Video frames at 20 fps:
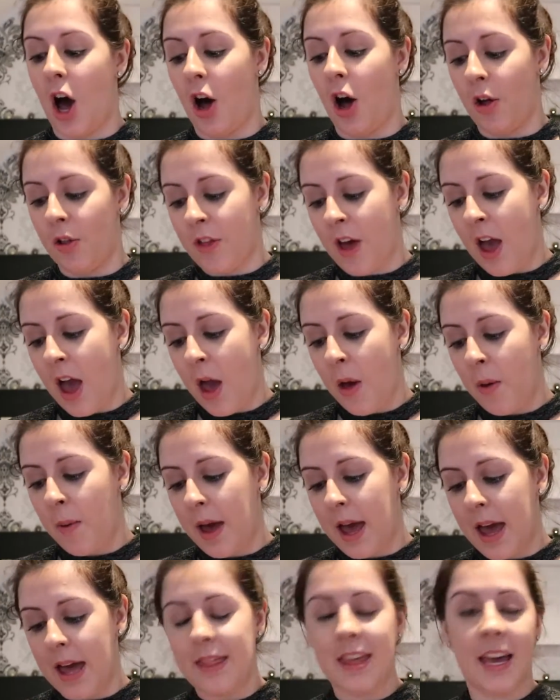Although
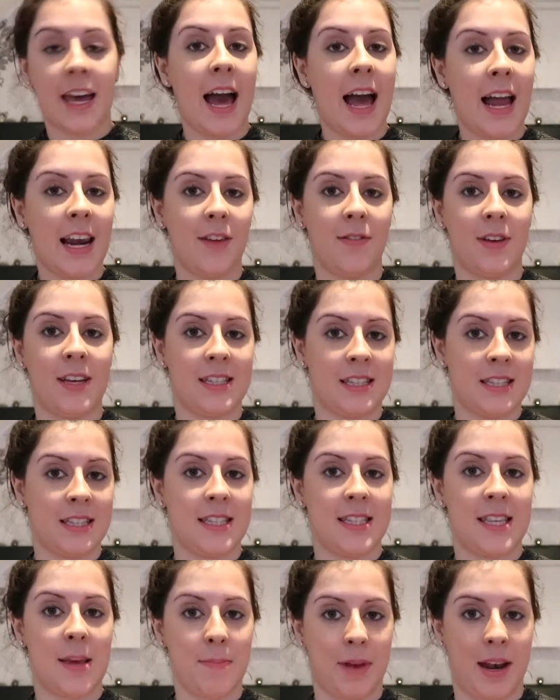the calories are
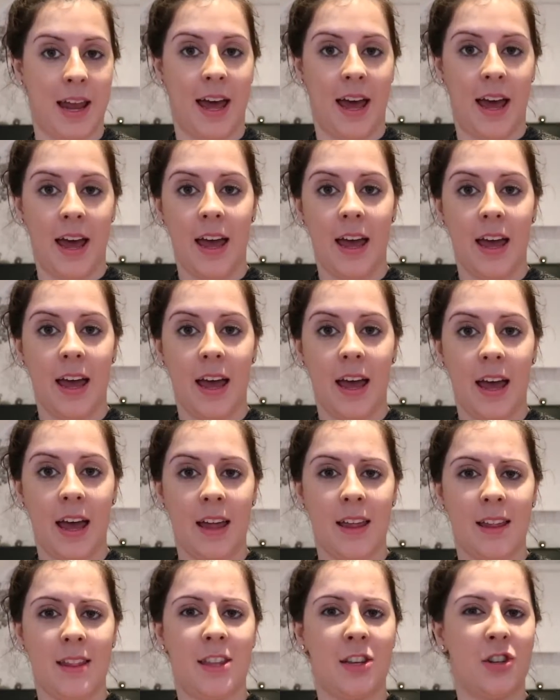similar,
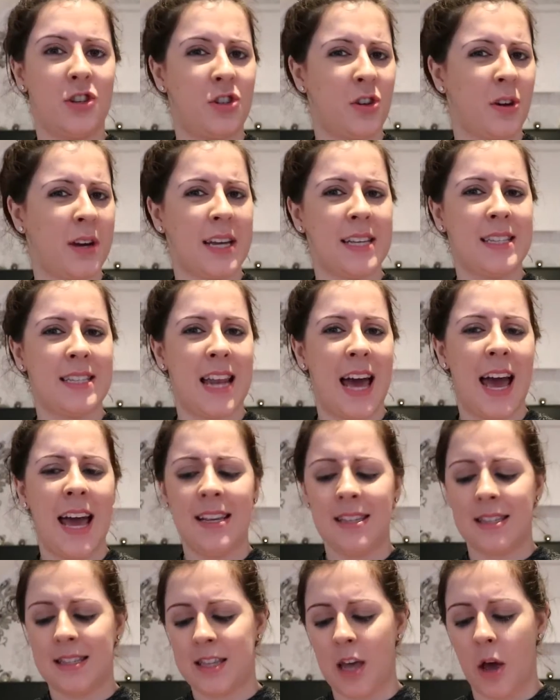the sugar's
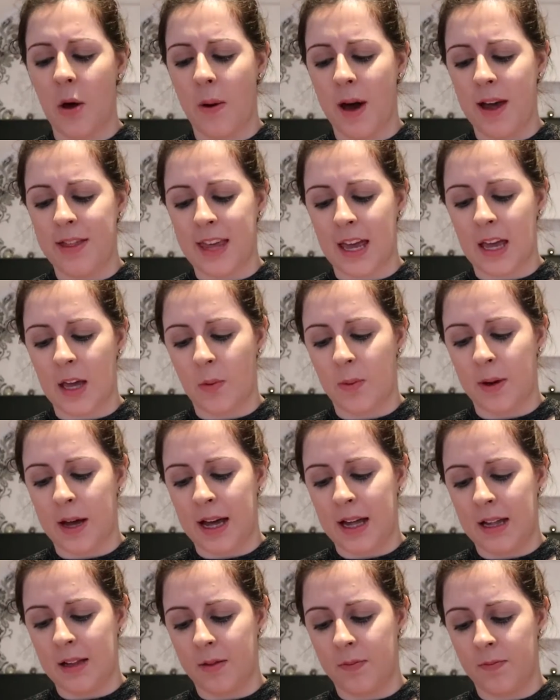less, so I think,
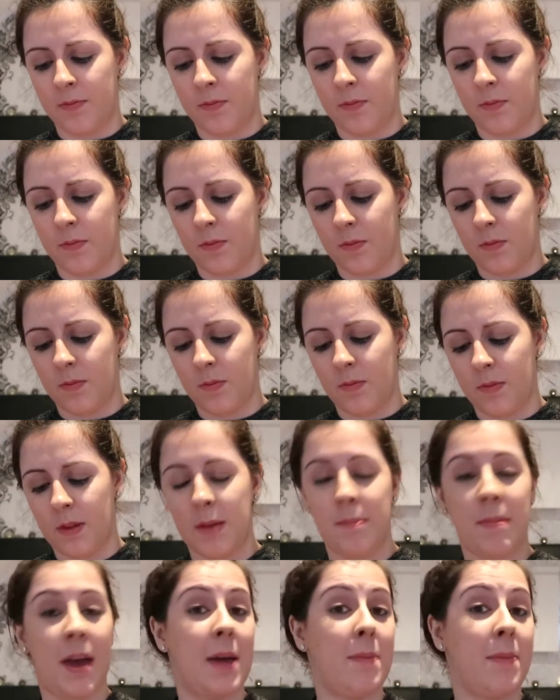well,
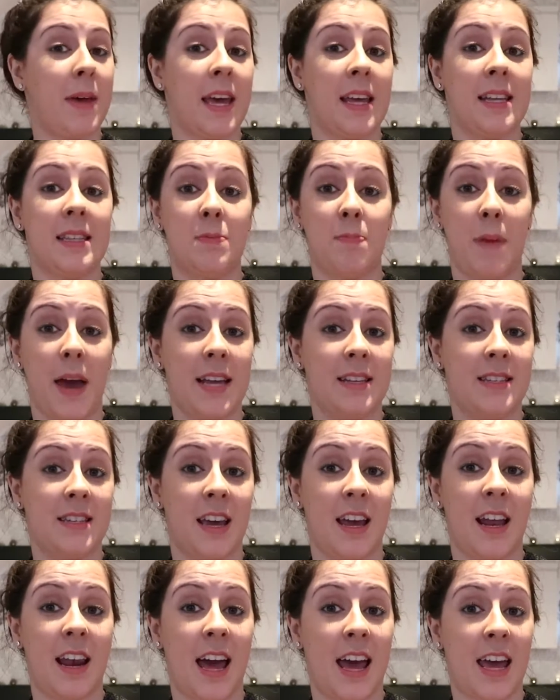maybe it's
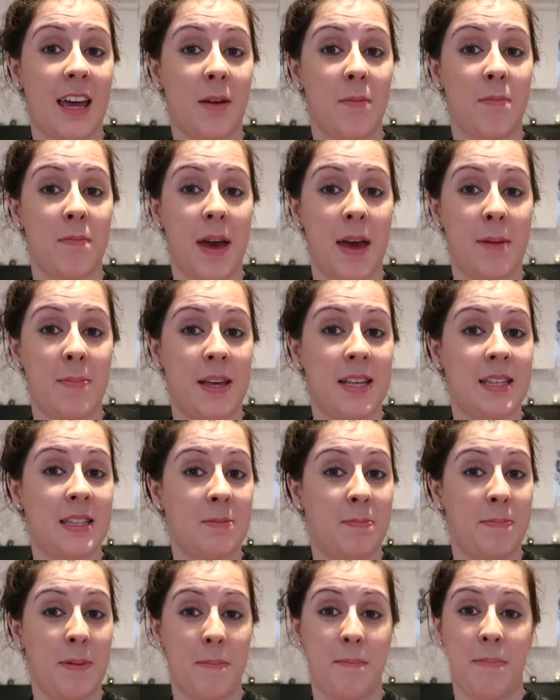better, like maybe it's a
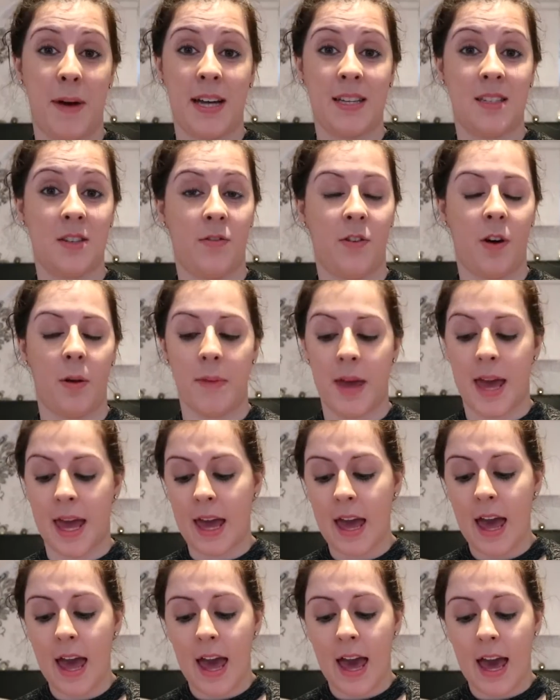bit better for
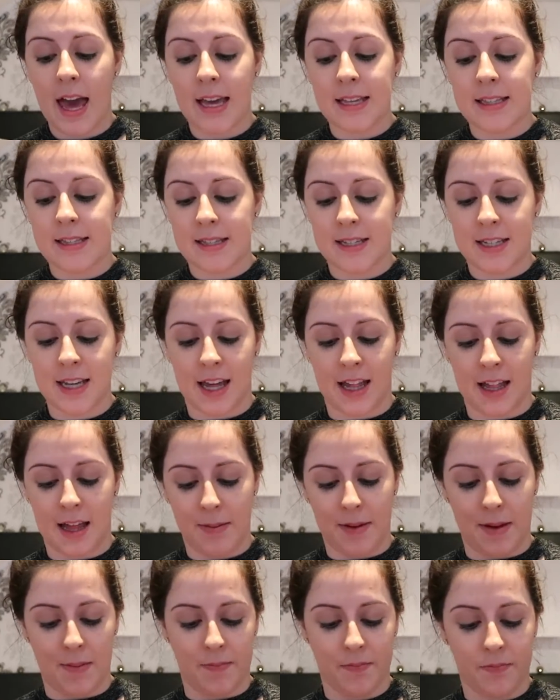me. It's still, I
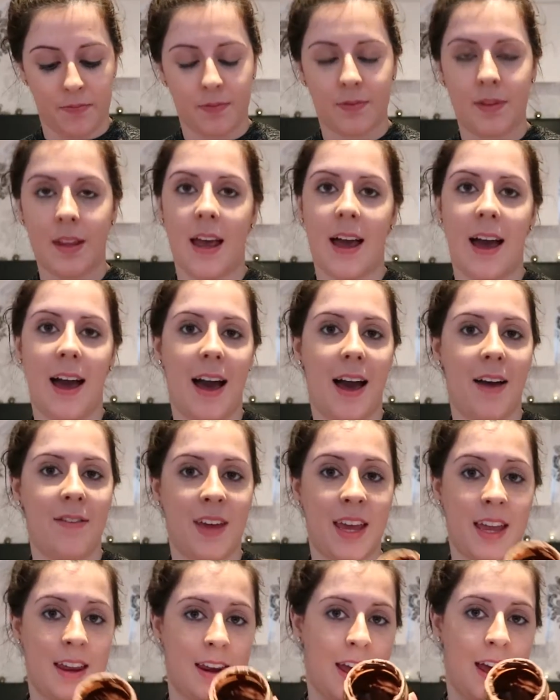mean, I've
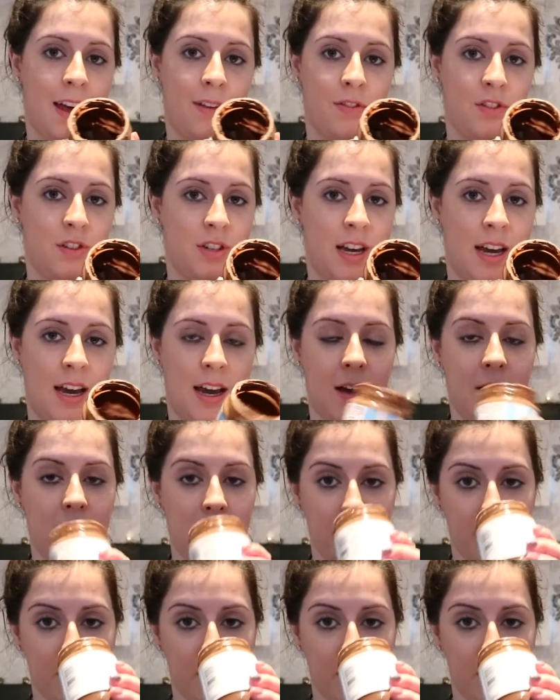eaten half a jar.